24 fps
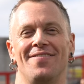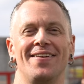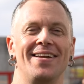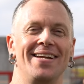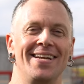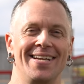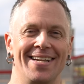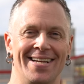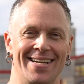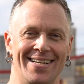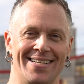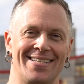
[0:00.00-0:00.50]
of
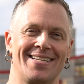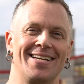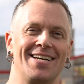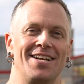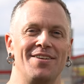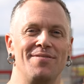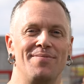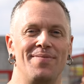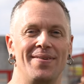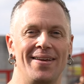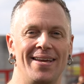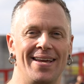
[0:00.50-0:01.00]
eating is
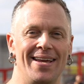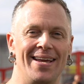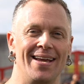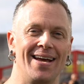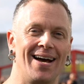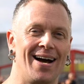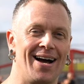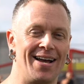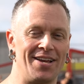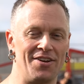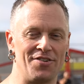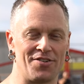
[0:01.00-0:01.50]
gonna be,
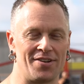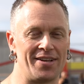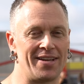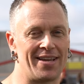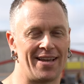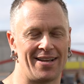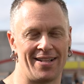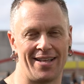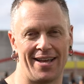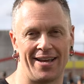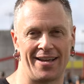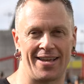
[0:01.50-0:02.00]
I usually
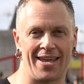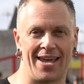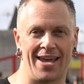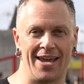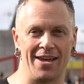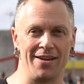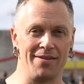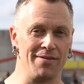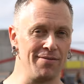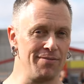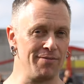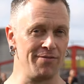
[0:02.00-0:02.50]
get like
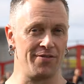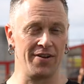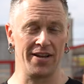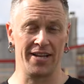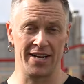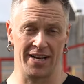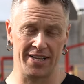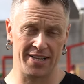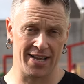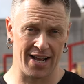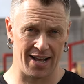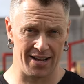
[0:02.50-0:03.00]
a
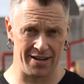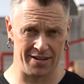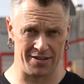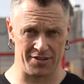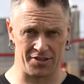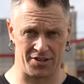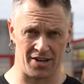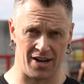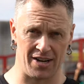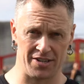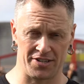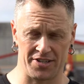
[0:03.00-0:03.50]
vegan Italian
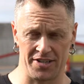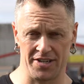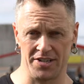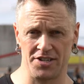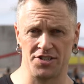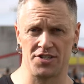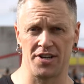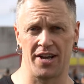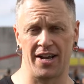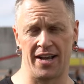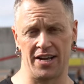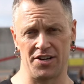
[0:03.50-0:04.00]

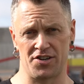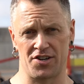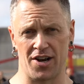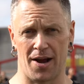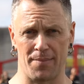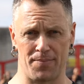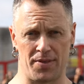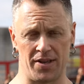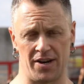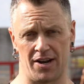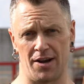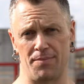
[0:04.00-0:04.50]
sausage and
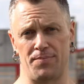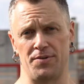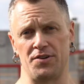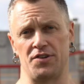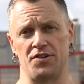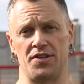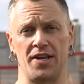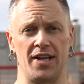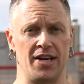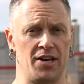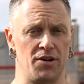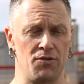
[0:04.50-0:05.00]
chop that up and
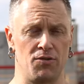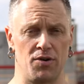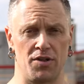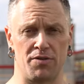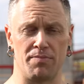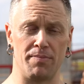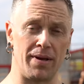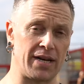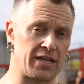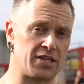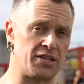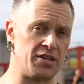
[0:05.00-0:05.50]
just eat it
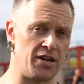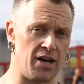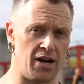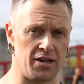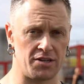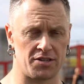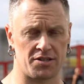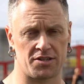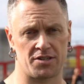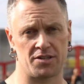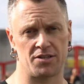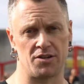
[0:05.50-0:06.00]
with mixed
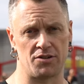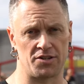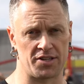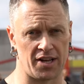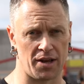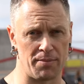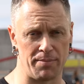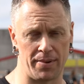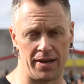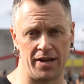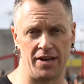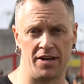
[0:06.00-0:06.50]
nuts. So it's
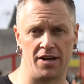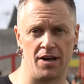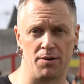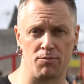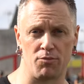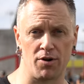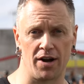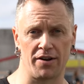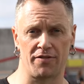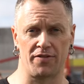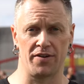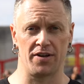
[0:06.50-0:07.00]
like a meat and nut
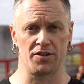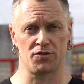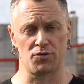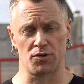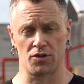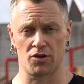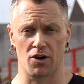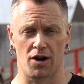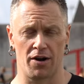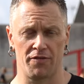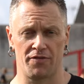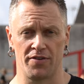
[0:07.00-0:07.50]
breakfast
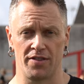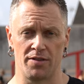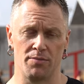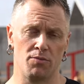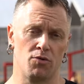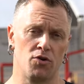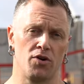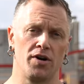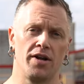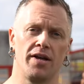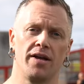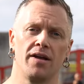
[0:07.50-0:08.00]
with coffee in the
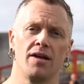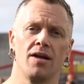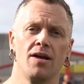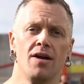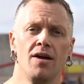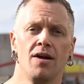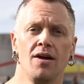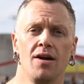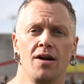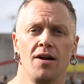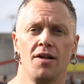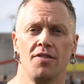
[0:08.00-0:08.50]
morning.
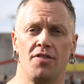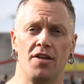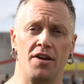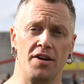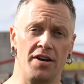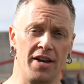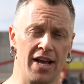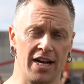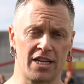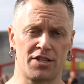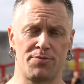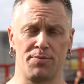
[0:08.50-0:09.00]
The
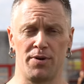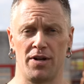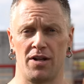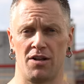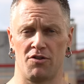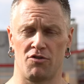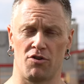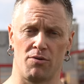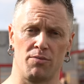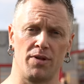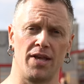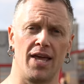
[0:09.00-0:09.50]
next meal
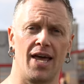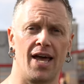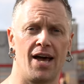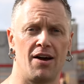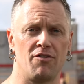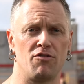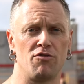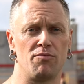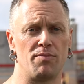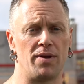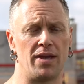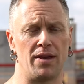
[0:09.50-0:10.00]
I'll normally
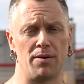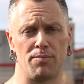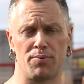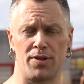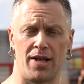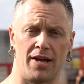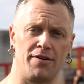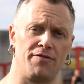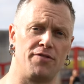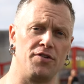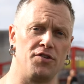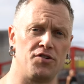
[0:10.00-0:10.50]
have would be a
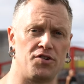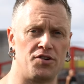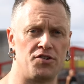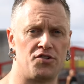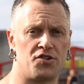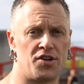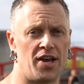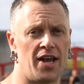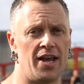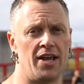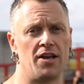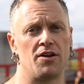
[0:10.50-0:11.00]
plant fusion
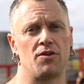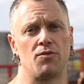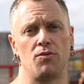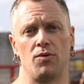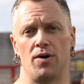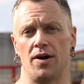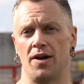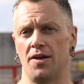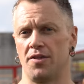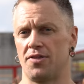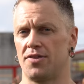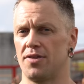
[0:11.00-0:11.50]
shake
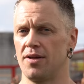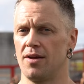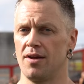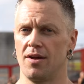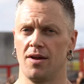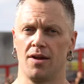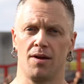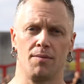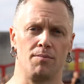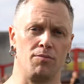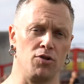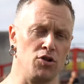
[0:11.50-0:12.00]
with
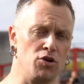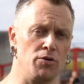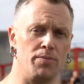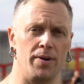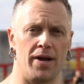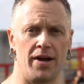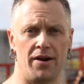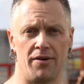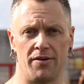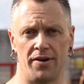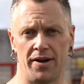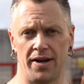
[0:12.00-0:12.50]

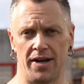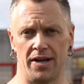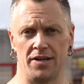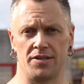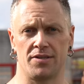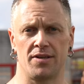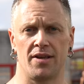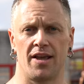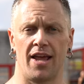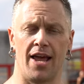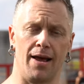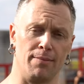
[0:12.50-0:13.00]

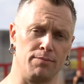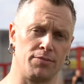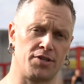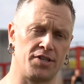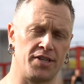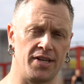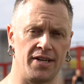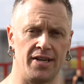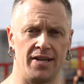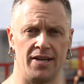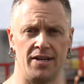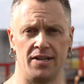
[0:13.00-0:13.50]
blueberries, hemp
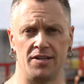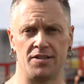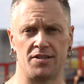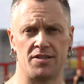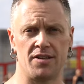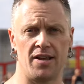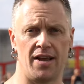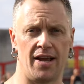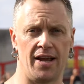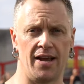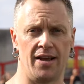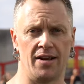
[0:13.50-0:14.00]

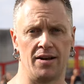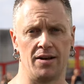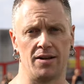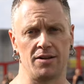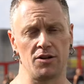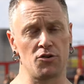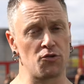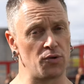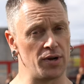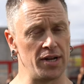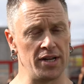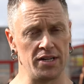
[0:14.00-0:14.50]
seeds,
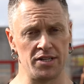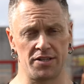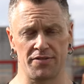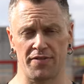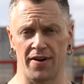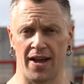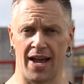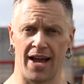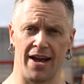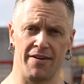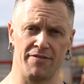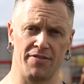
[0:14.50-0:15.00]
and greens if
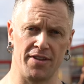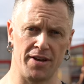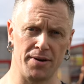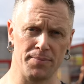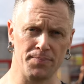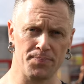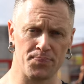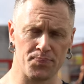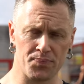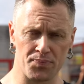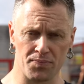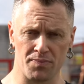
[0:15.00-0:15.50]
I have them,